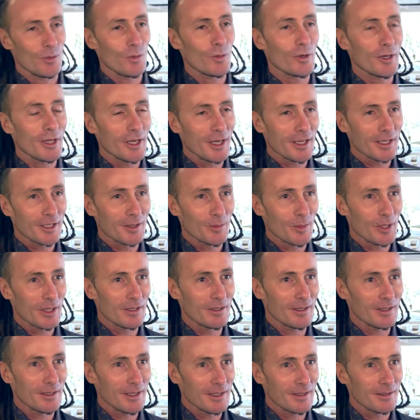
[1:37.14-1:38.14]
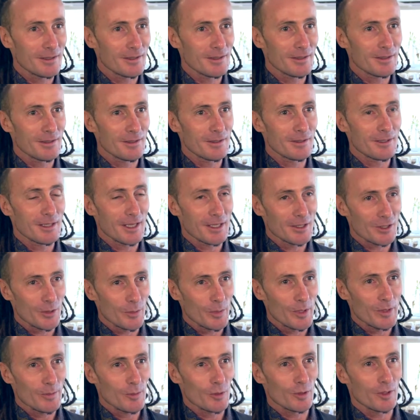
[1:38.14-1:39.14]
well, what I like about the Agile
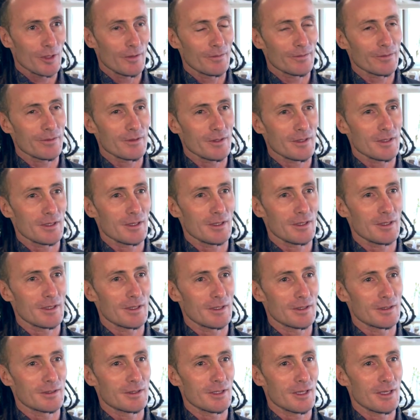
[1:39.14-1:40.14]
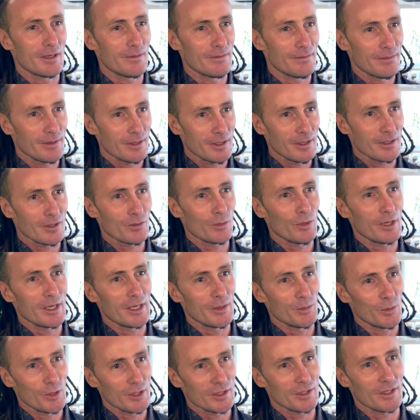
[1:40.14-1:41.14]
People Conference is the diverse
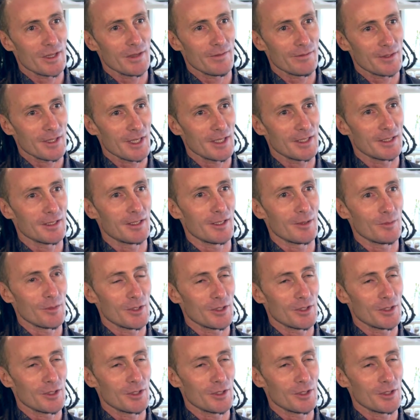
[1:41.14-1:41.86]
way in which they've set it up.